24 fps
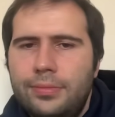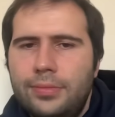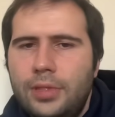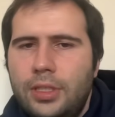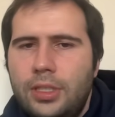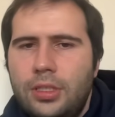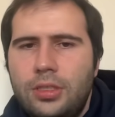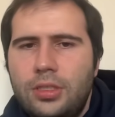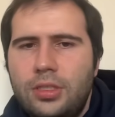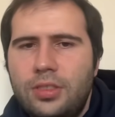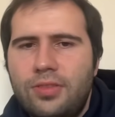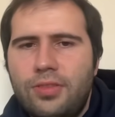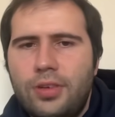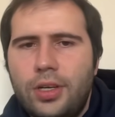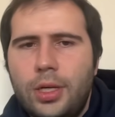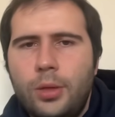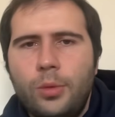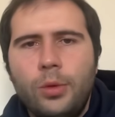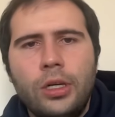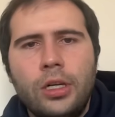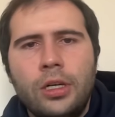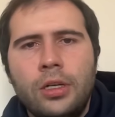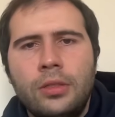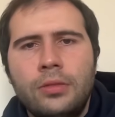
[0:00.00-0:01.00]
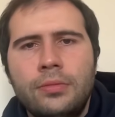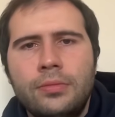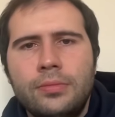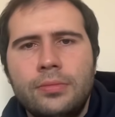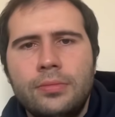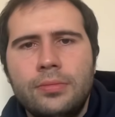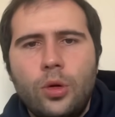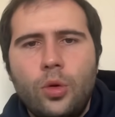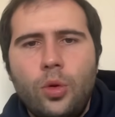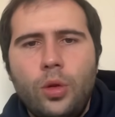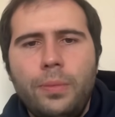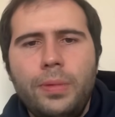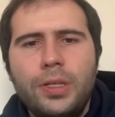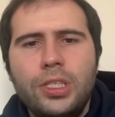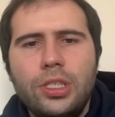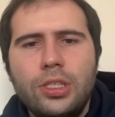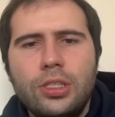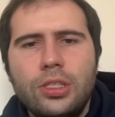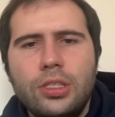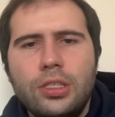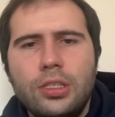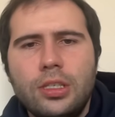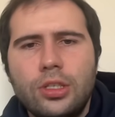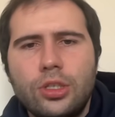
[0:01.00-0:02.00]
This is very weird. Queen
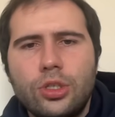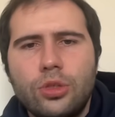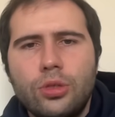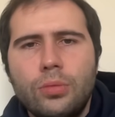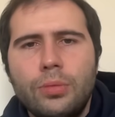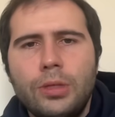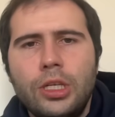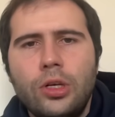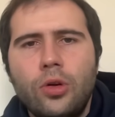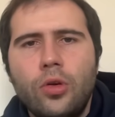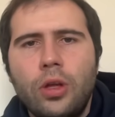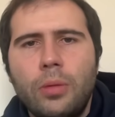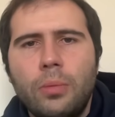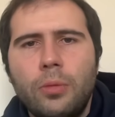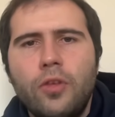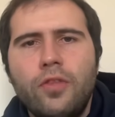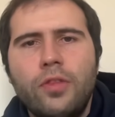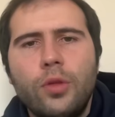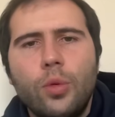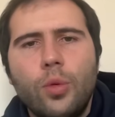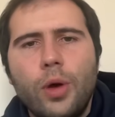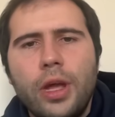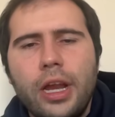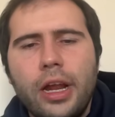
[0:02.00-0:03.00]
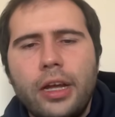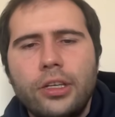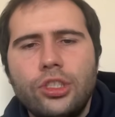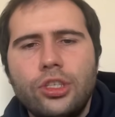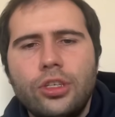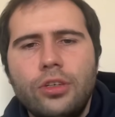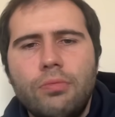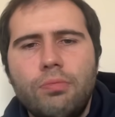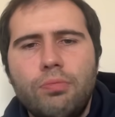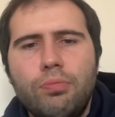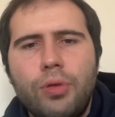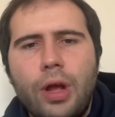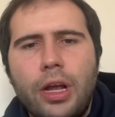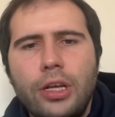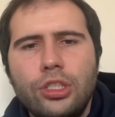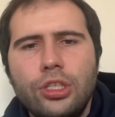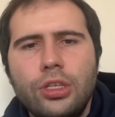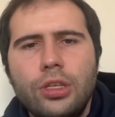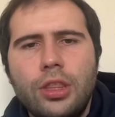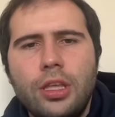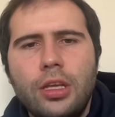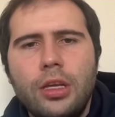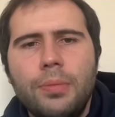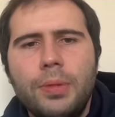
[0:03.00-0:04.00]
b6 is an extremely annoying move, though. Wait, I should
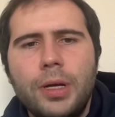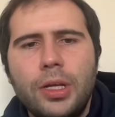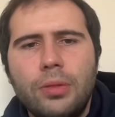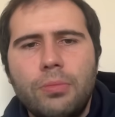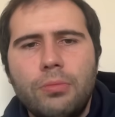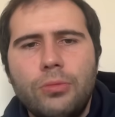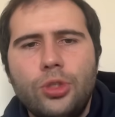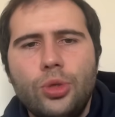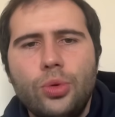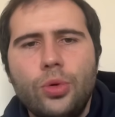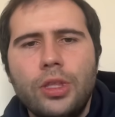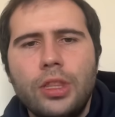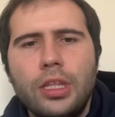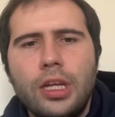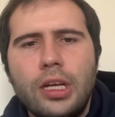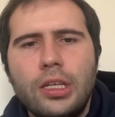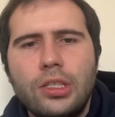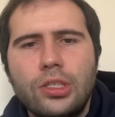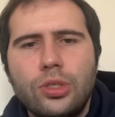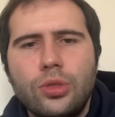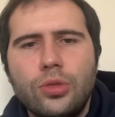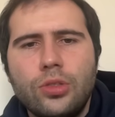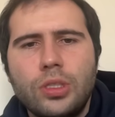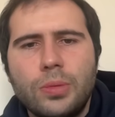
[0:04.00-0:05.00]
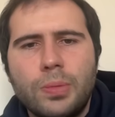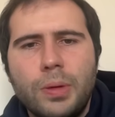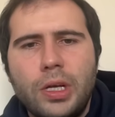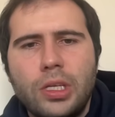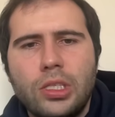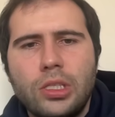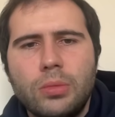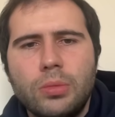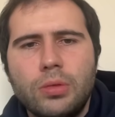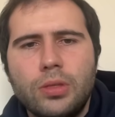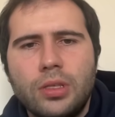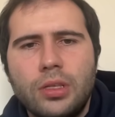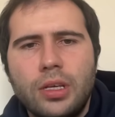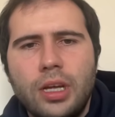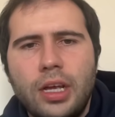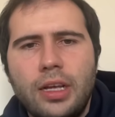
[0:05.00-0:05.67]
think about doing that as soon as possible.